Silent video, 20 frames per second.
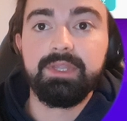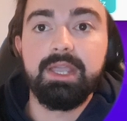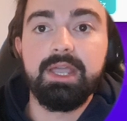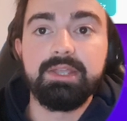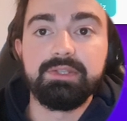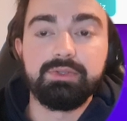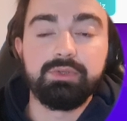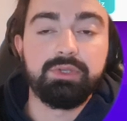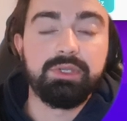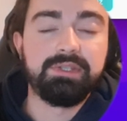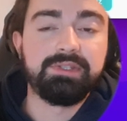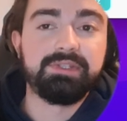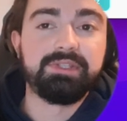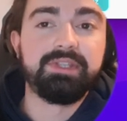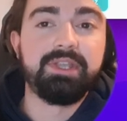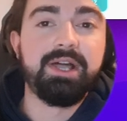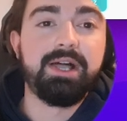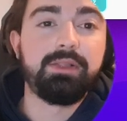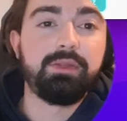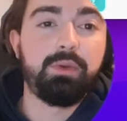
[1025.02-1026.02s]
As you can see,
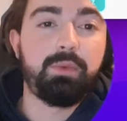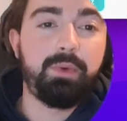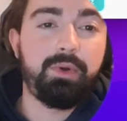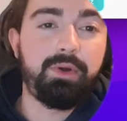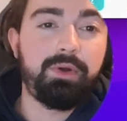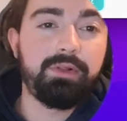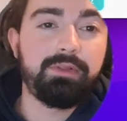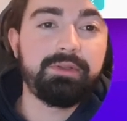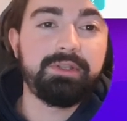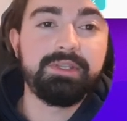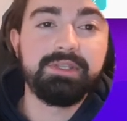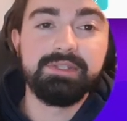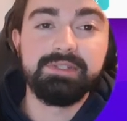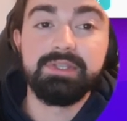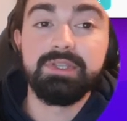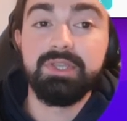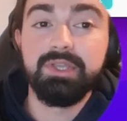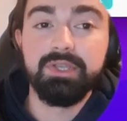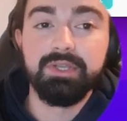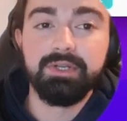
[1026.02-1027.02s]
the hello world is
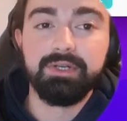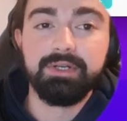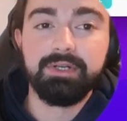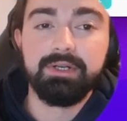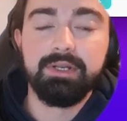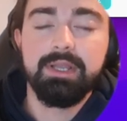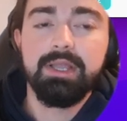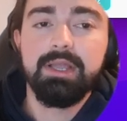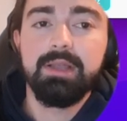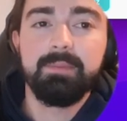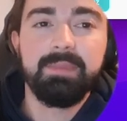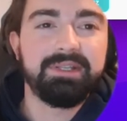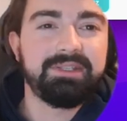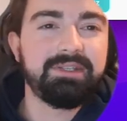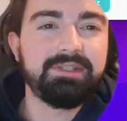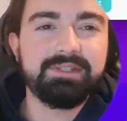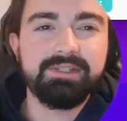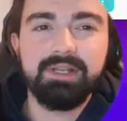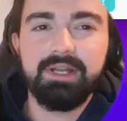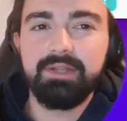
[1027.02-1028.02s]
here, but
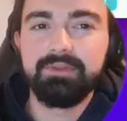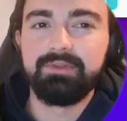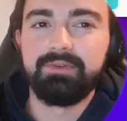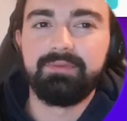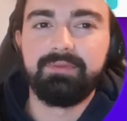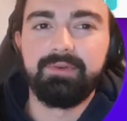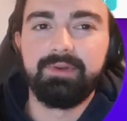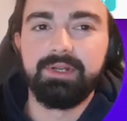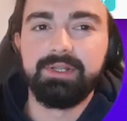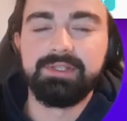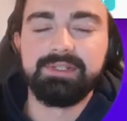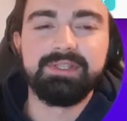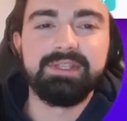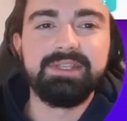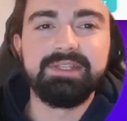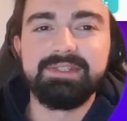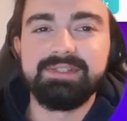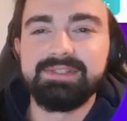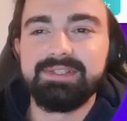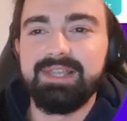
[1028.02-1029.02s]
it's unreferenced.
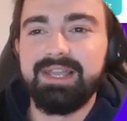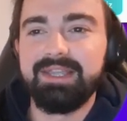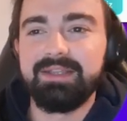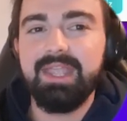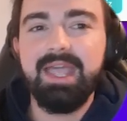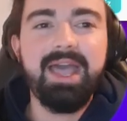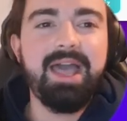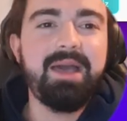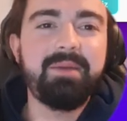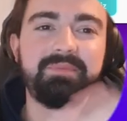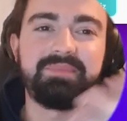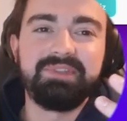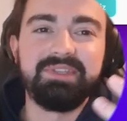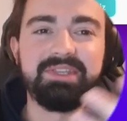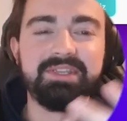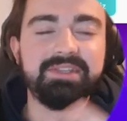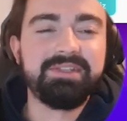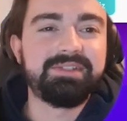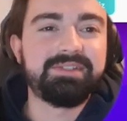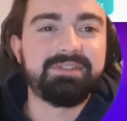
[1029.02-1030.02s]
It's like
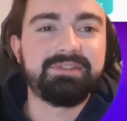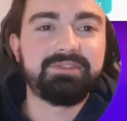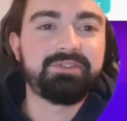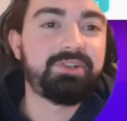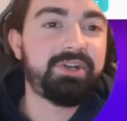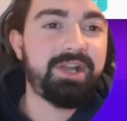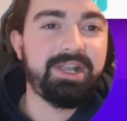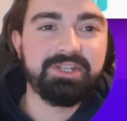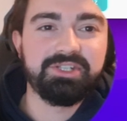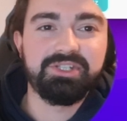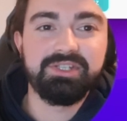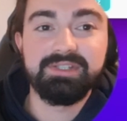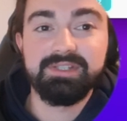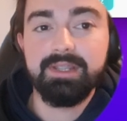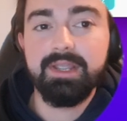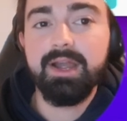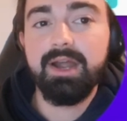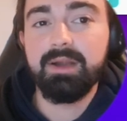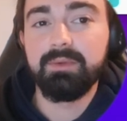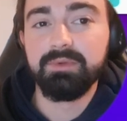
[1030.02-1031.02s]
empty, it's trash, it's
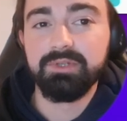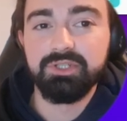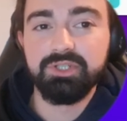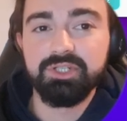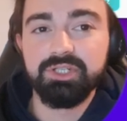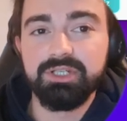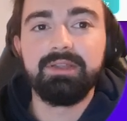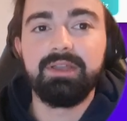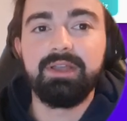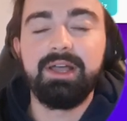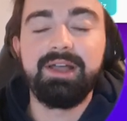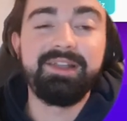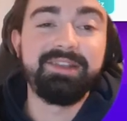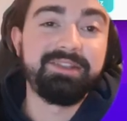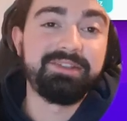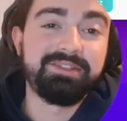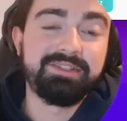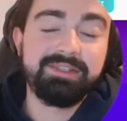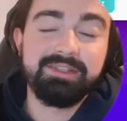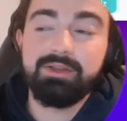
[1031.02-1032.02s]
garbage, and
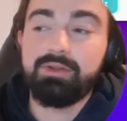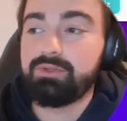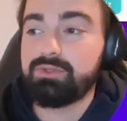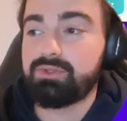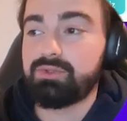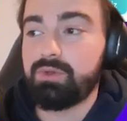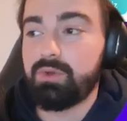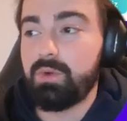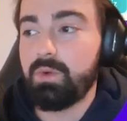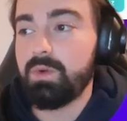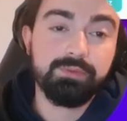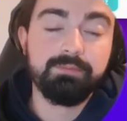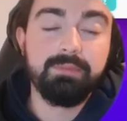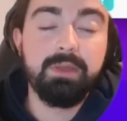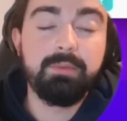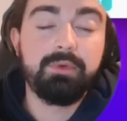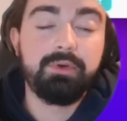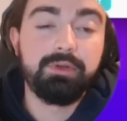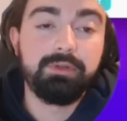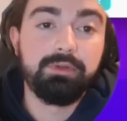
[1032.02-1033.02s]
it's also
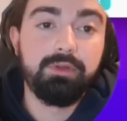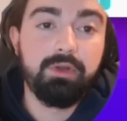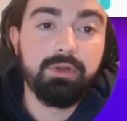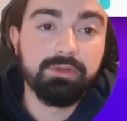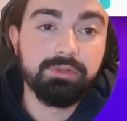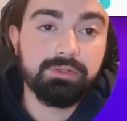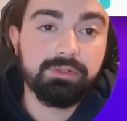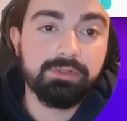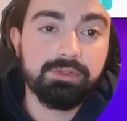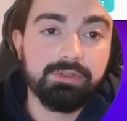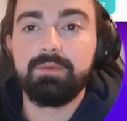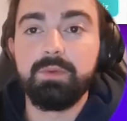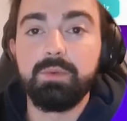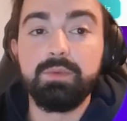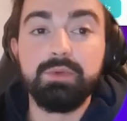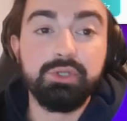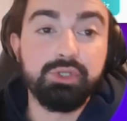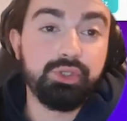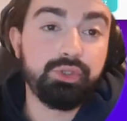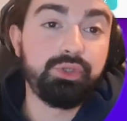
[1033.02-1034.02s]
memory loss.
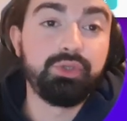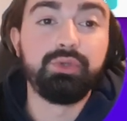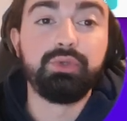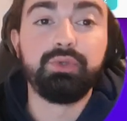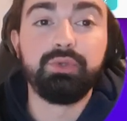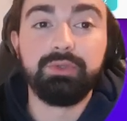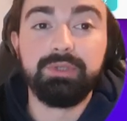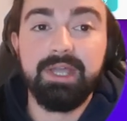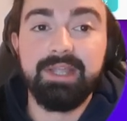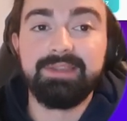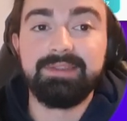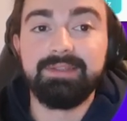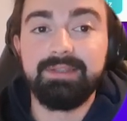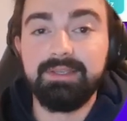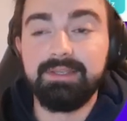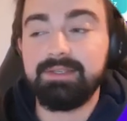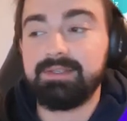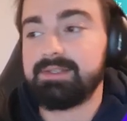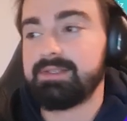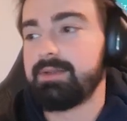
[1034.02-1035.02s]
We shouldn't do that
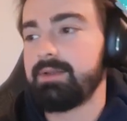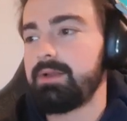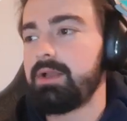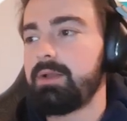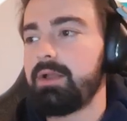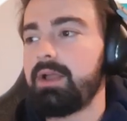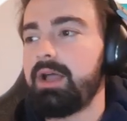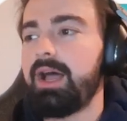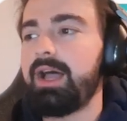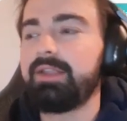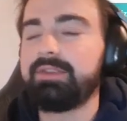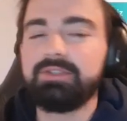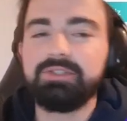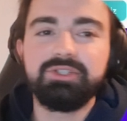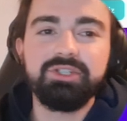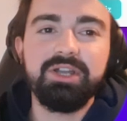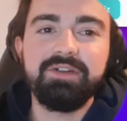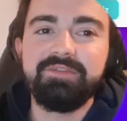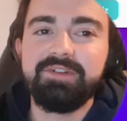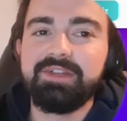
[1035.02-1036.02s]
things. And the
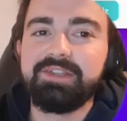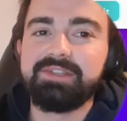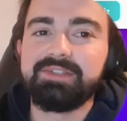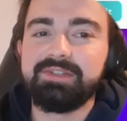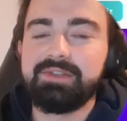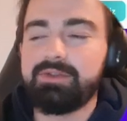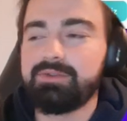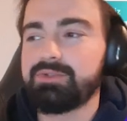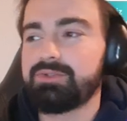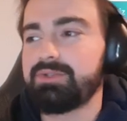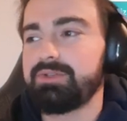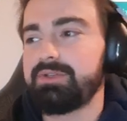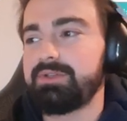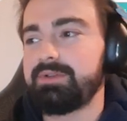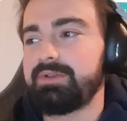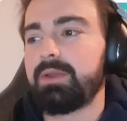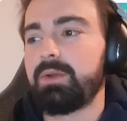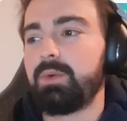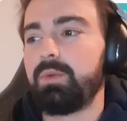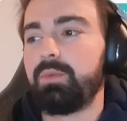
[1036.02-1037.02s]
Java is
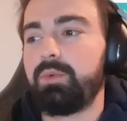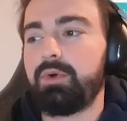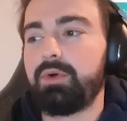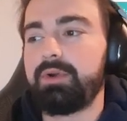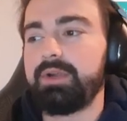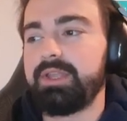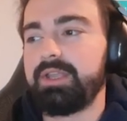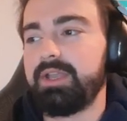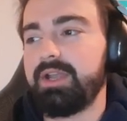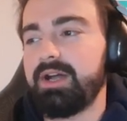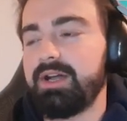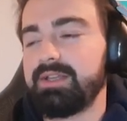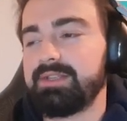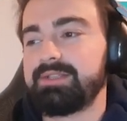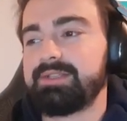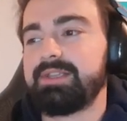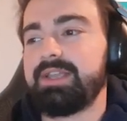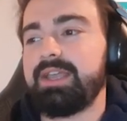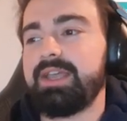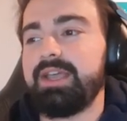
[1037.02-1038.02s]
also warning
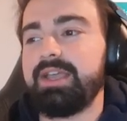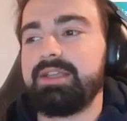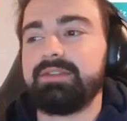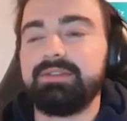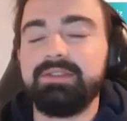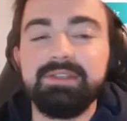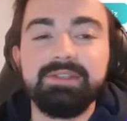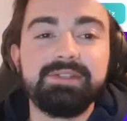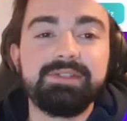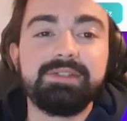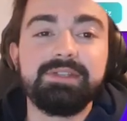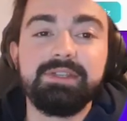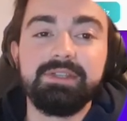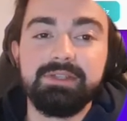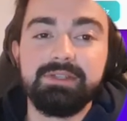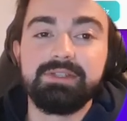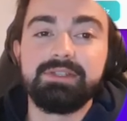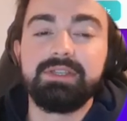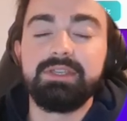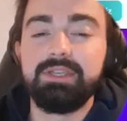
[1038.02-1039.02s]
us, hey, this
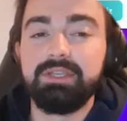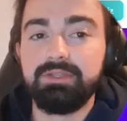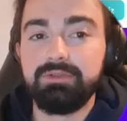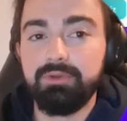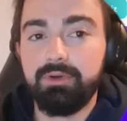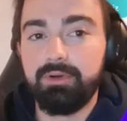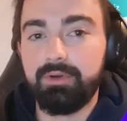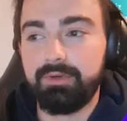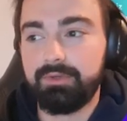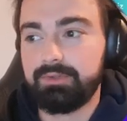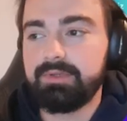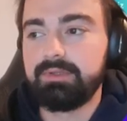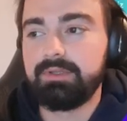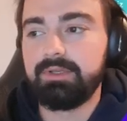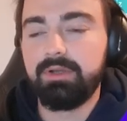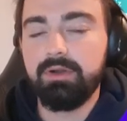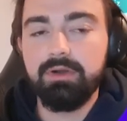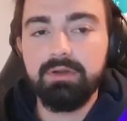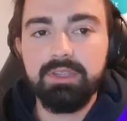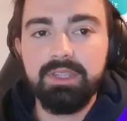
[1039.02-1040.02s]
is ignored. The
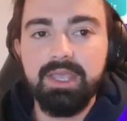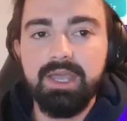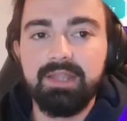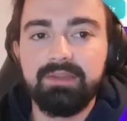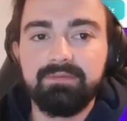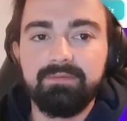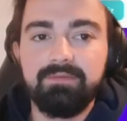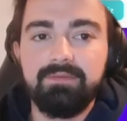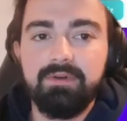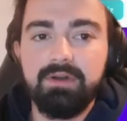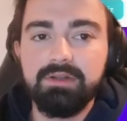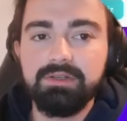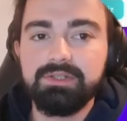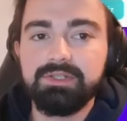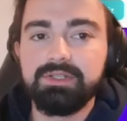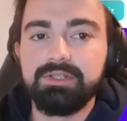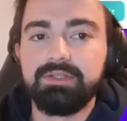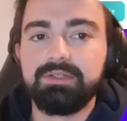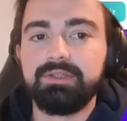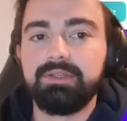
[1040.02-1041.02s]
concat
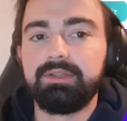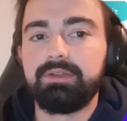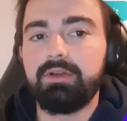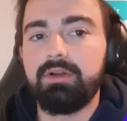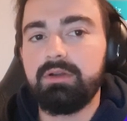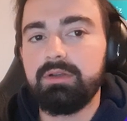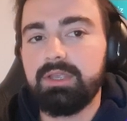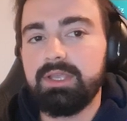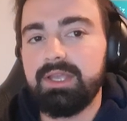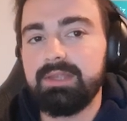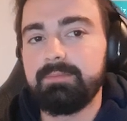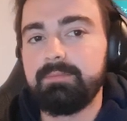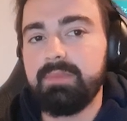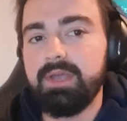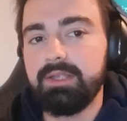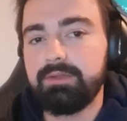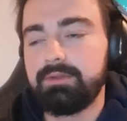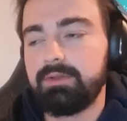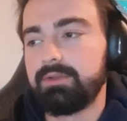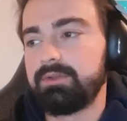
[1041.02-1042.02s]
function, the concat
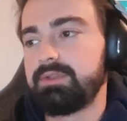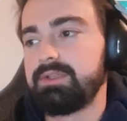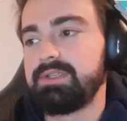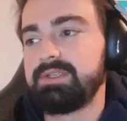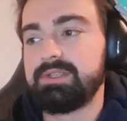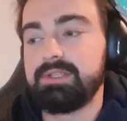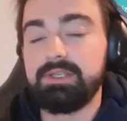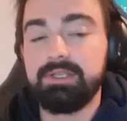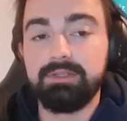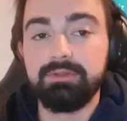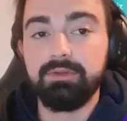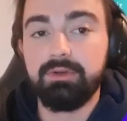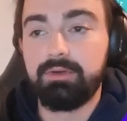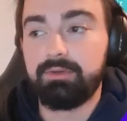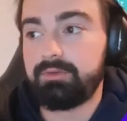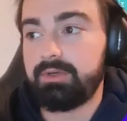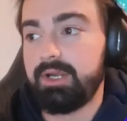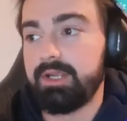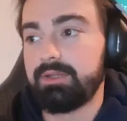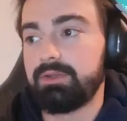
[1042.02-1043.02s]
method is
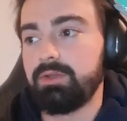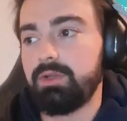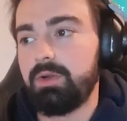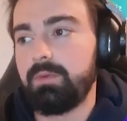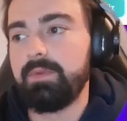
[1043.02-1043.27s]
ignored right now.